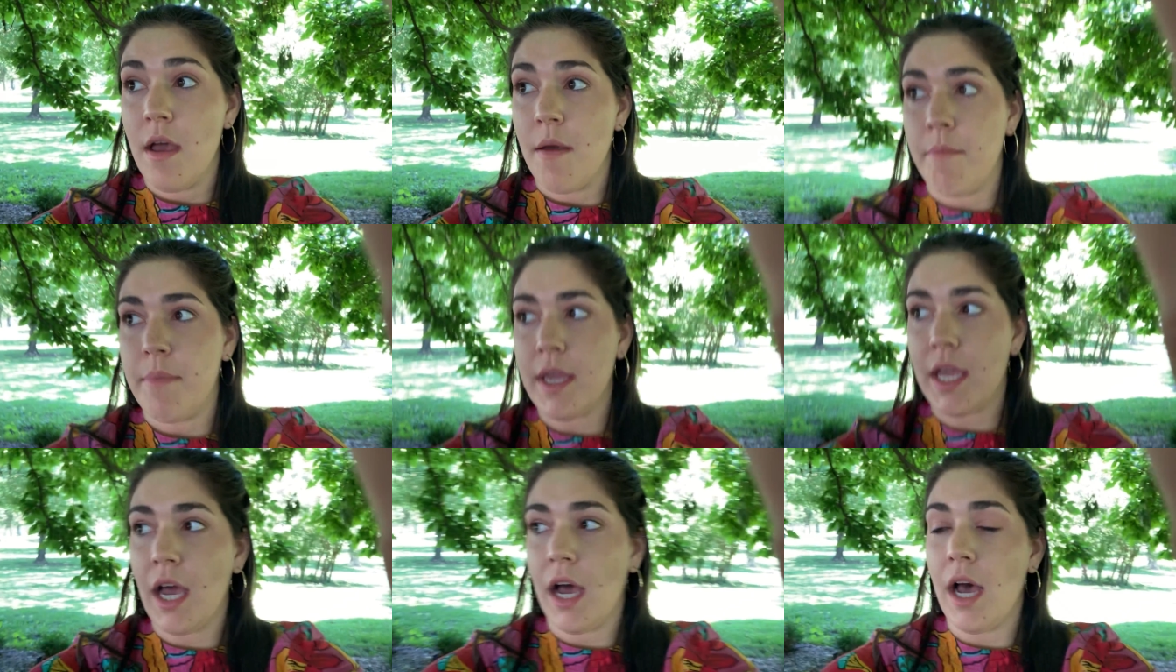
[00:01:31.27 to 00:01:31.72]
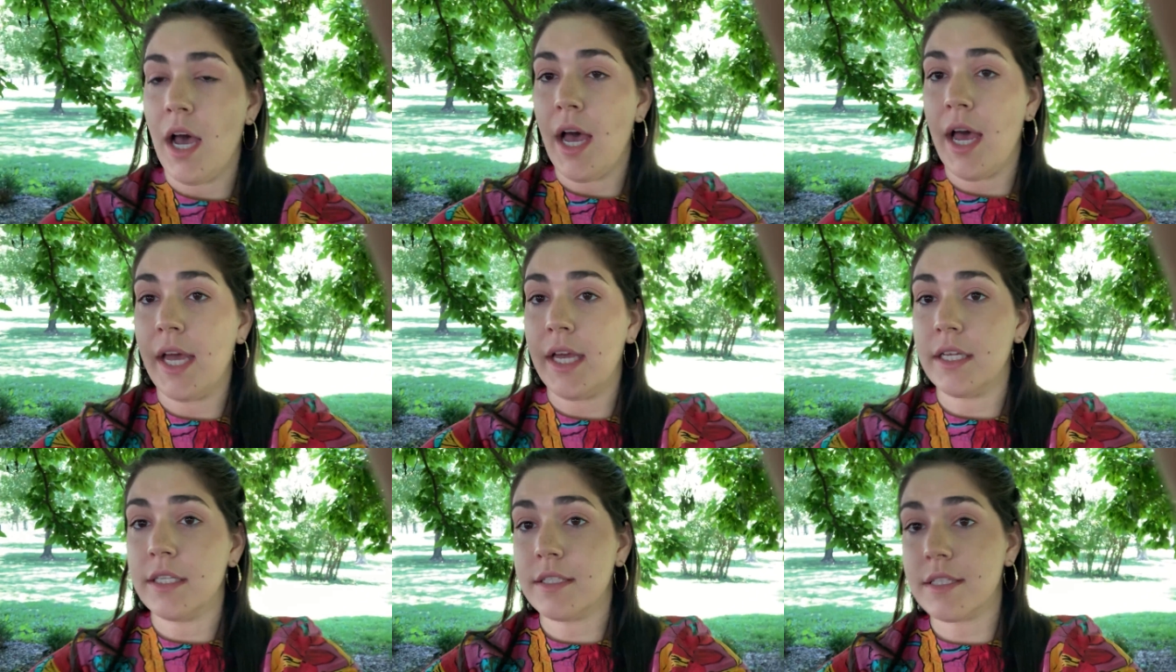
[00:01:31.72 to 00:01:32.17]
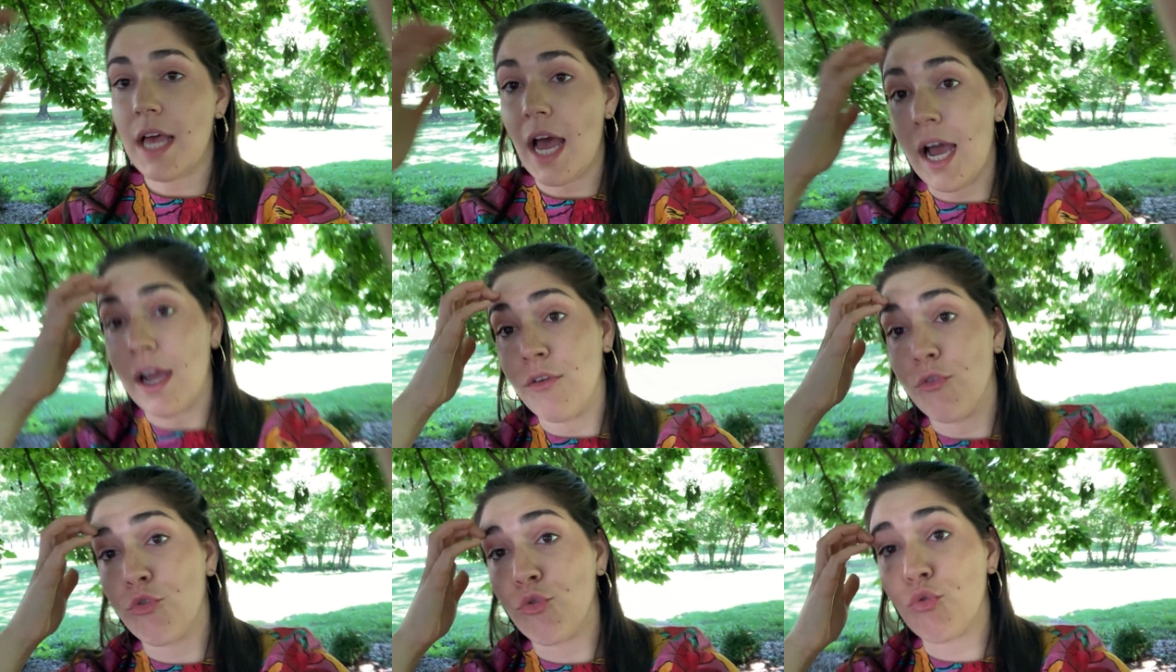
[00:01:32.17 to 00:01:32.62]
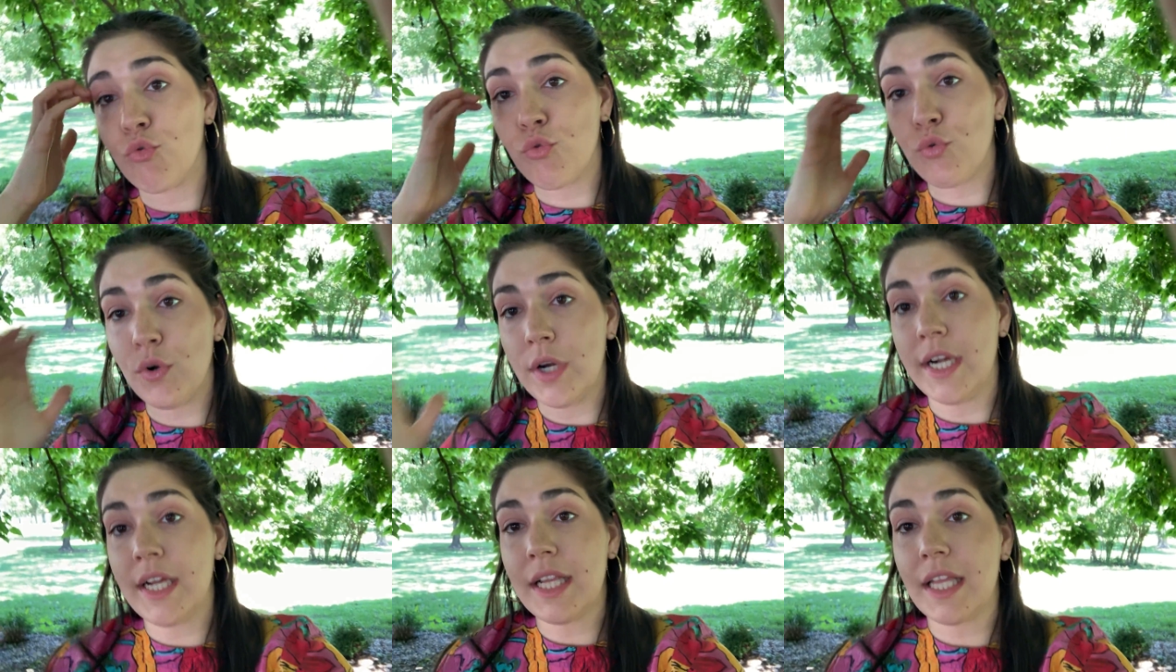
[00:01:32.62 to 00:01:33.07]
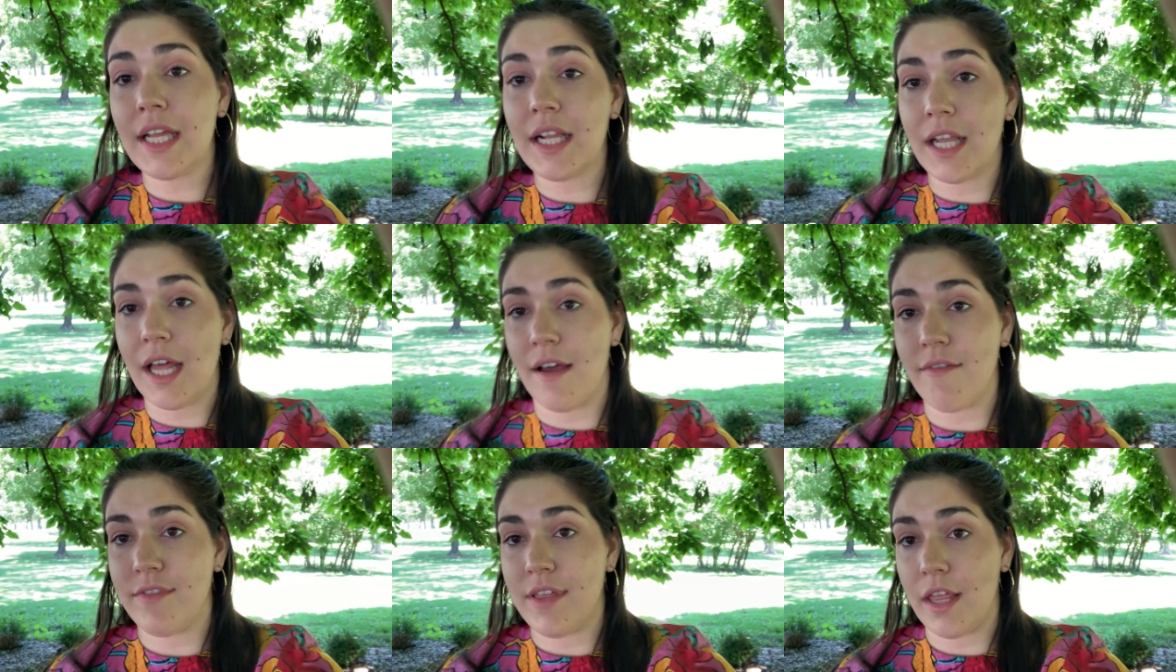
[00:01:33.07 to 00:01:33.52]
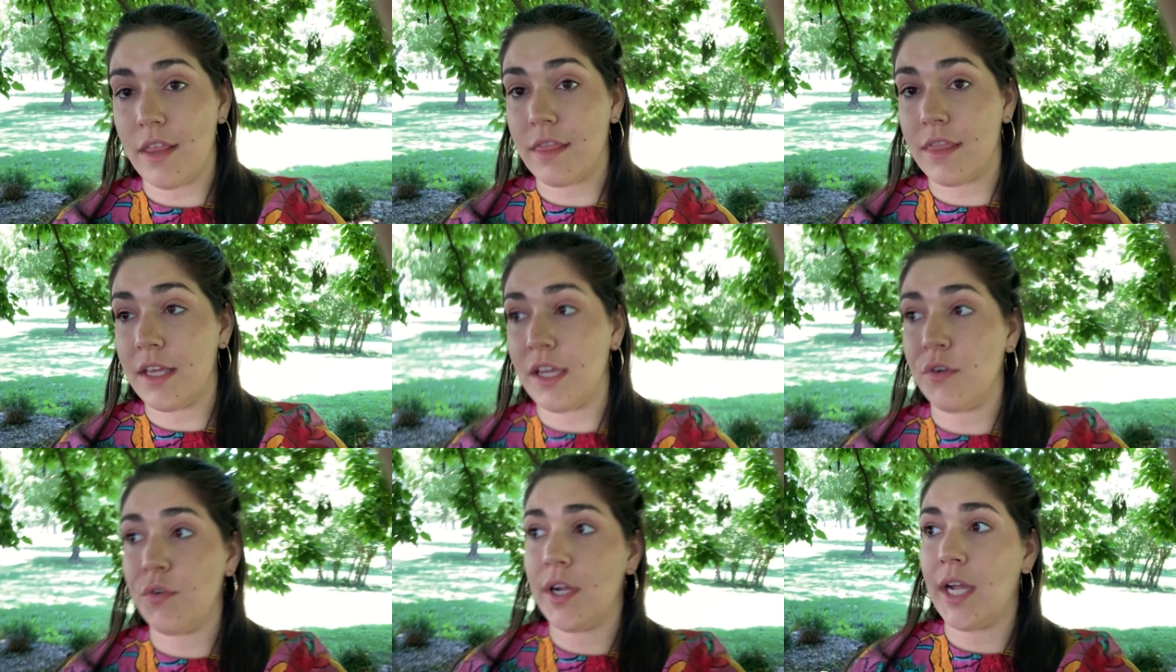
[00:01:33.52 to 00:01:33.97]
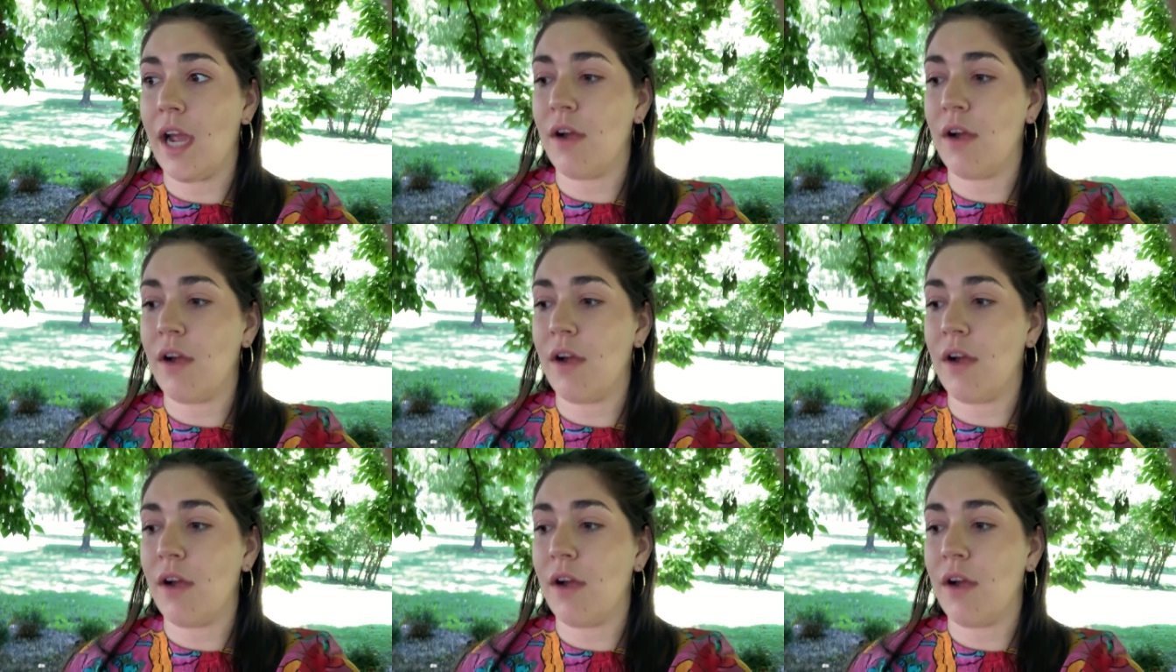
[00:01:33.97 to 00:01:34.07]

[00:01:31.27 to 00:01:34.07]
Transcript: because I really love that theory.